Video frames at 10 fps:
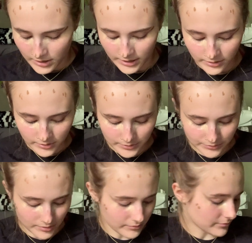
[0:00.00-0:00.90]
I don't know
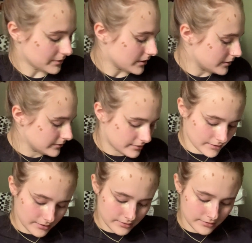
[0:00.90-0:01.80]
what's wrong with me, guys.
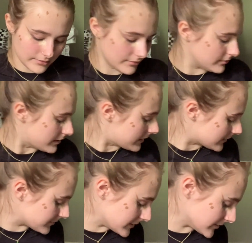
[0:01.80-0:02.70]
I
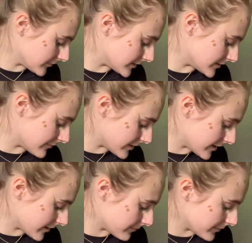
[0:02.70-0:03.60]
ask myself this every
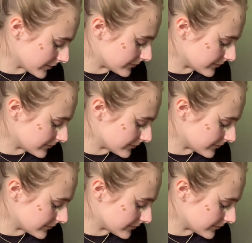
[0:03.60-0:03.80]
day, but